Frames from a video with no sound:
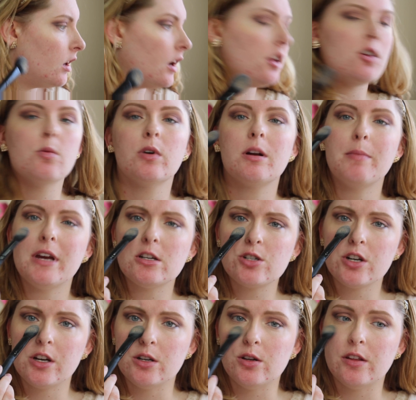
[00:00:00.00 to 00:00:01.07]
And you want to make
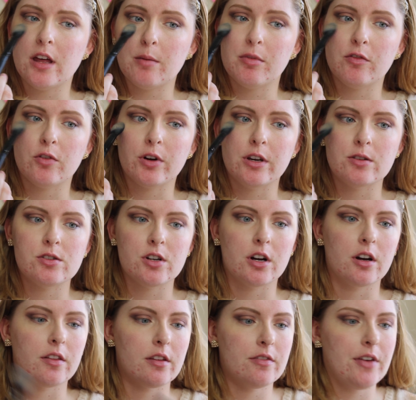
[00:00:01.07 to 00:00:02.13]
sure you do that before you start on the